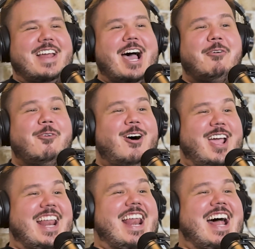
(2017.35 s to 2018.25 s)
I
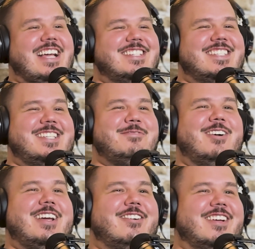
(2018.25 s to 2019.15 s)
walk in and I just see
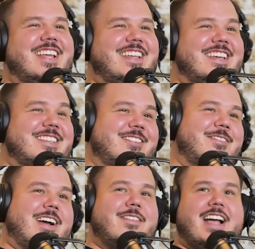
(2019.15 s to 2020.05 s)
Brittany going like this with
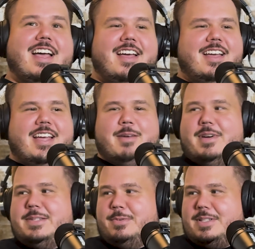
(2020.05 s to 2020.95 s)
her makeup. I'm like, am
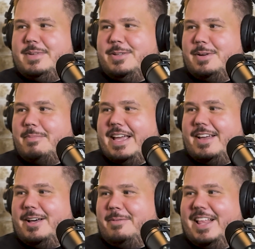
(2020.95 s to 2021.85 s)
I supposed to be doing makeup? like